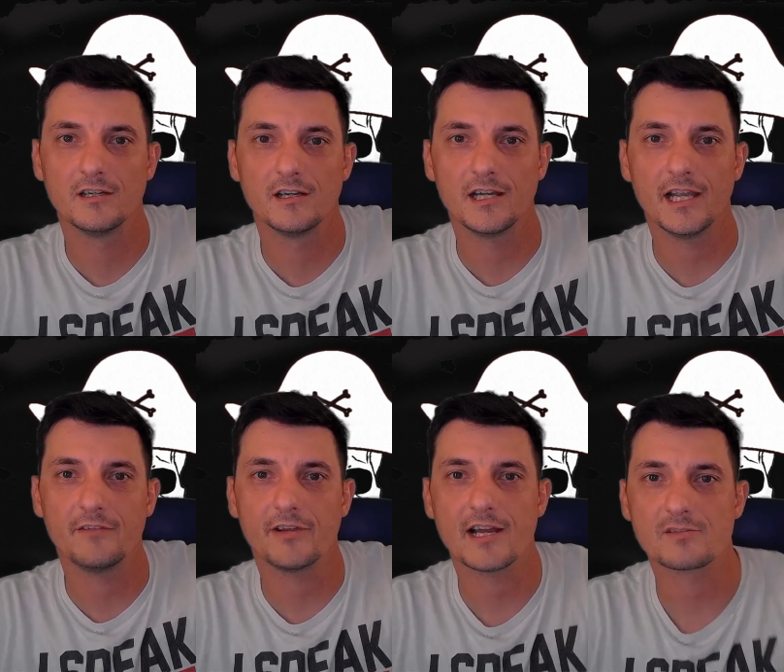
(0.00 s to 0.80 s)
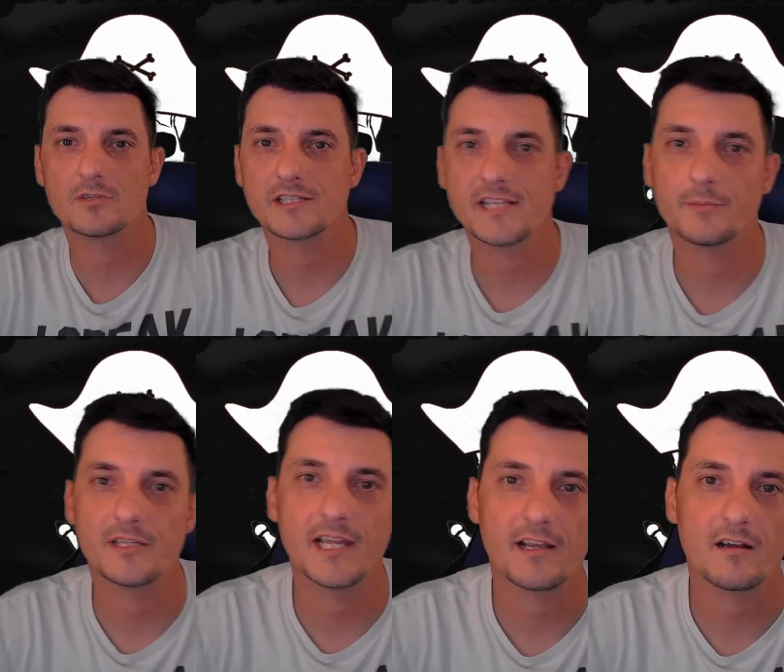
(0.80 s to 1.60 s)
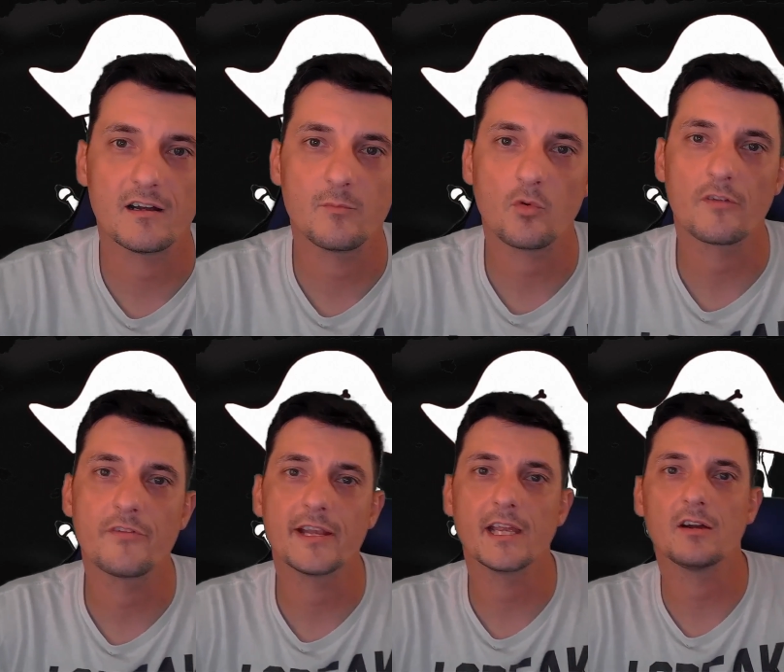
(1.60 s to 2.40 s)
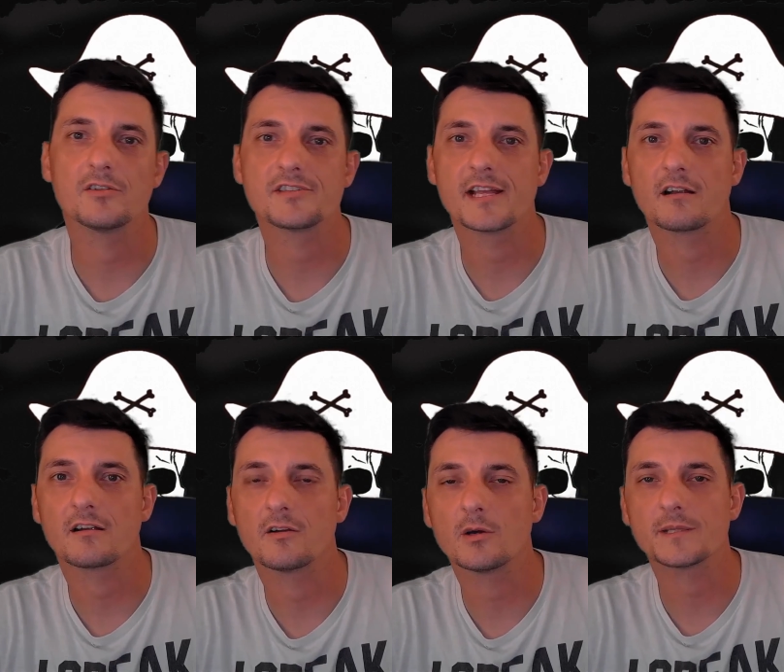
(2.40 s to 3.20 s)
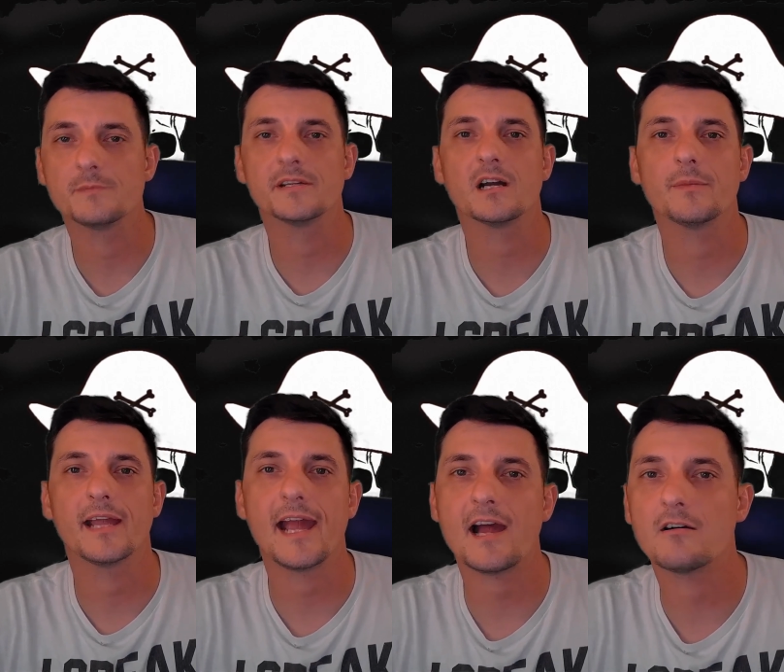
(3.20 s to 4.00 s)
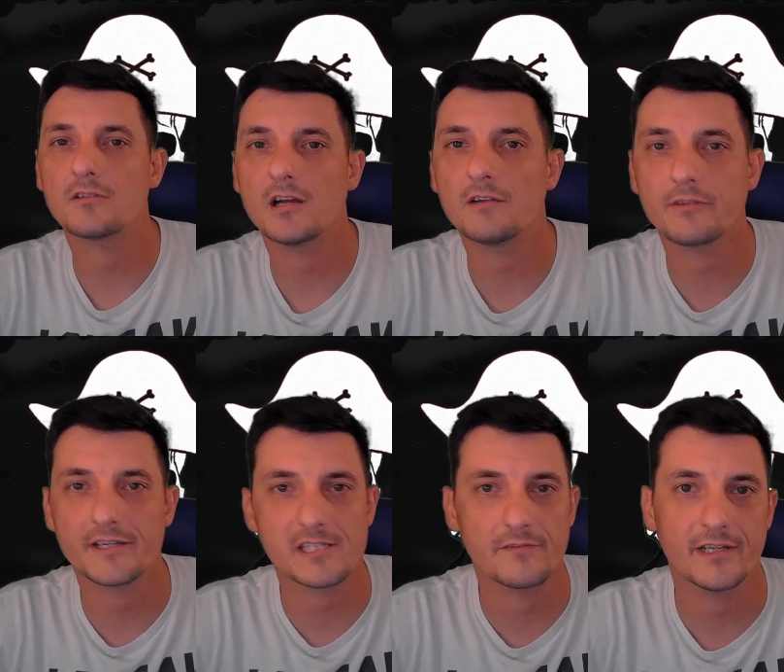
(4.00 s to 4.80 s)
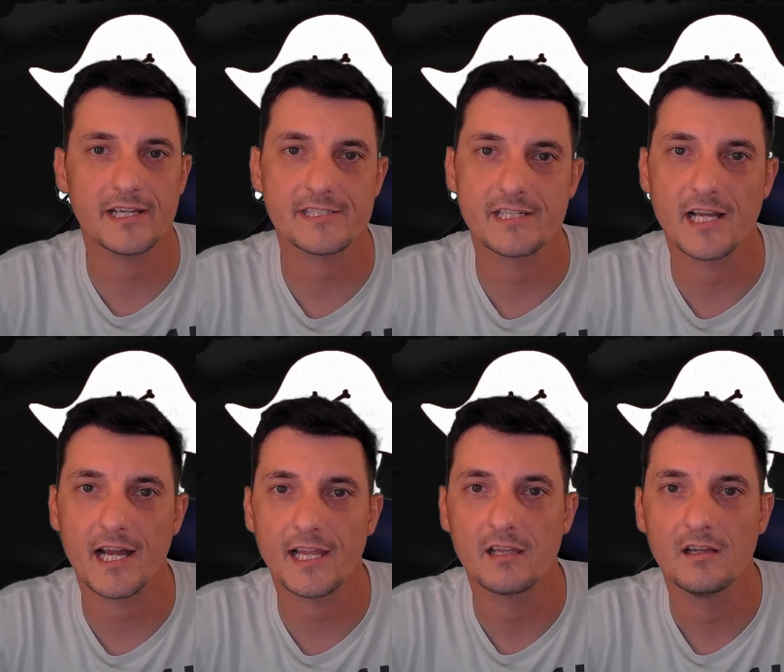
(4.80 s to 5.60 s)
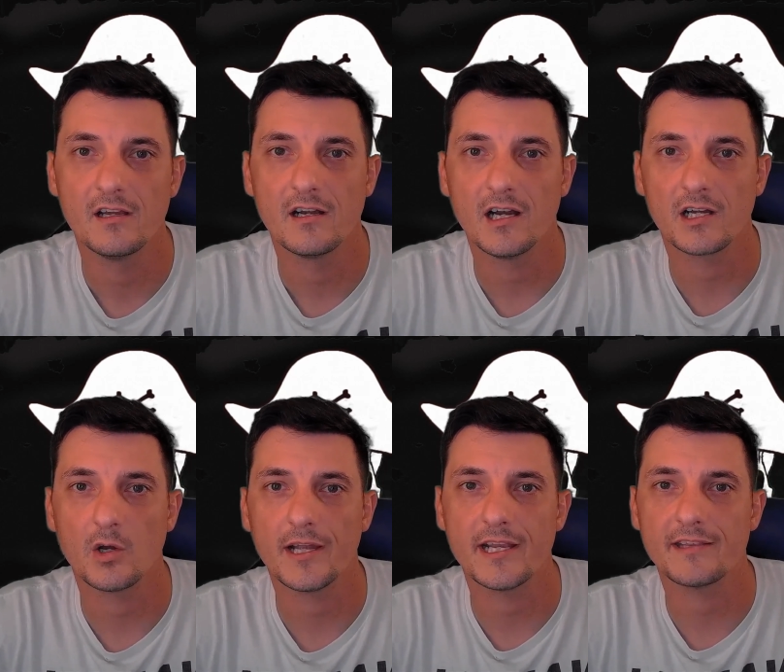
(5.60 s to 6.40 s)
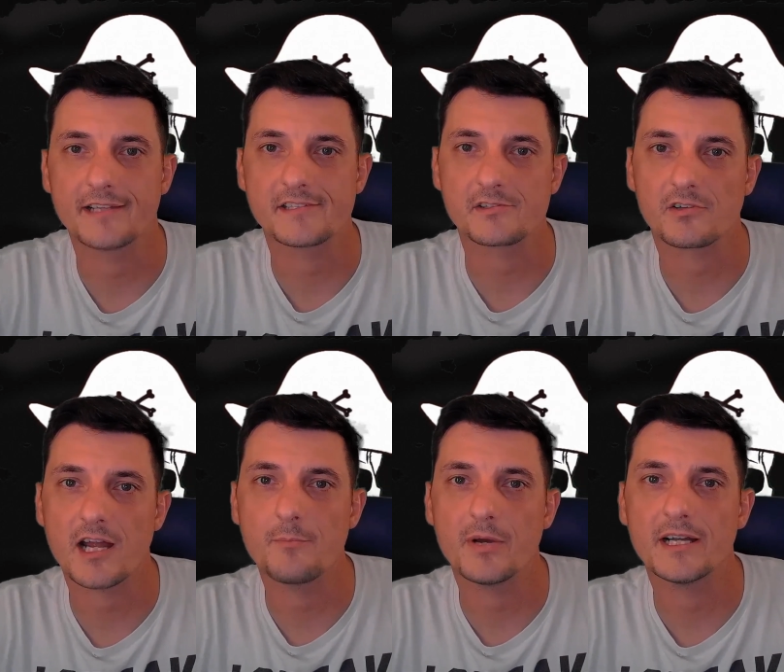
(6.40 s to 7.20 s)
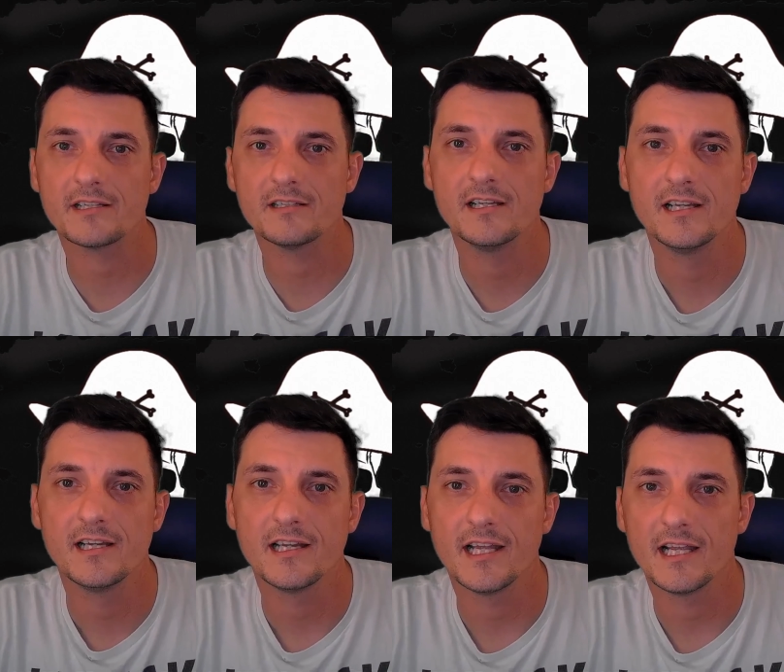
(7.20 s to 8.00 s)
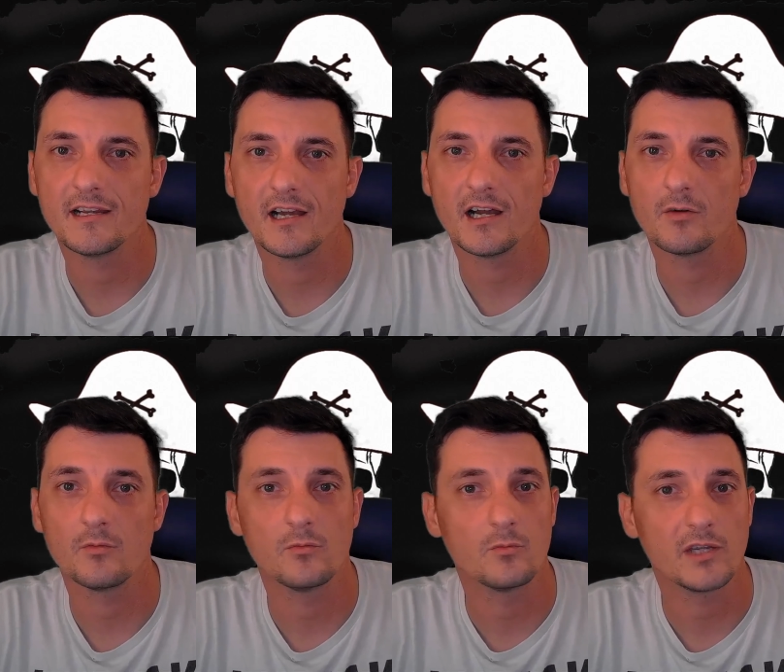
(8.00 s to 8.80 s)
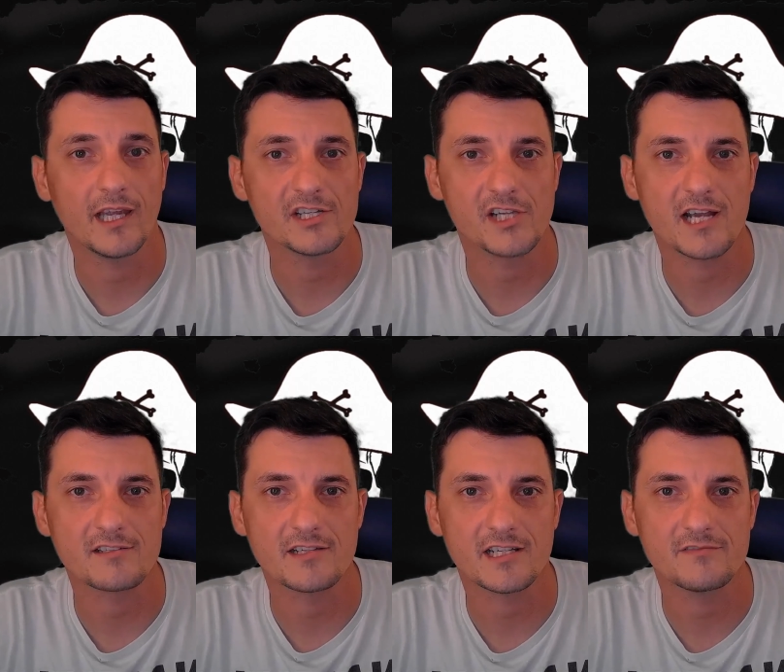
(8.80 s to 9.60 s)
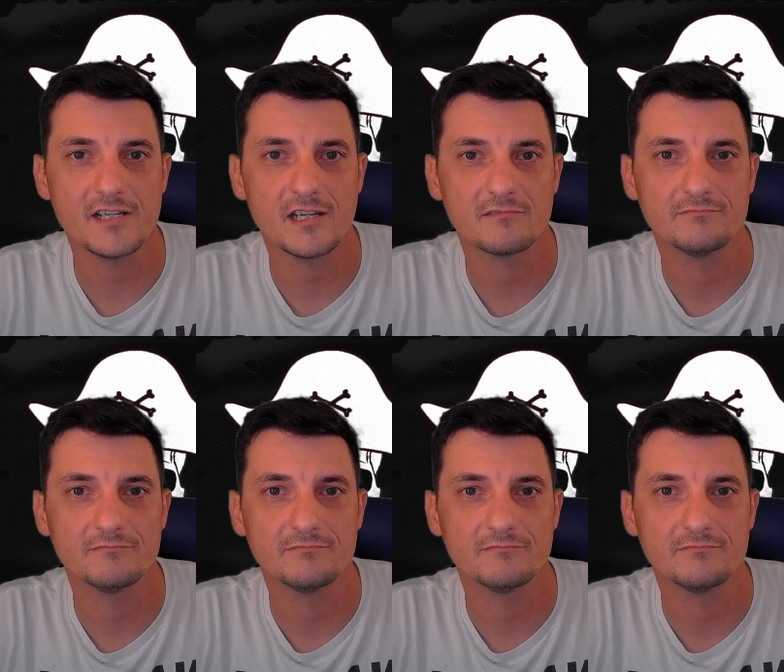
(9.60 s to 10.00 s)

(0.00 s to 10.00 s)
And if you guys want to stay up to date on more videos that are going to be coming out covering 7 Days to Die, go ahead and hit that subscribe button, and catch you guys on the next video.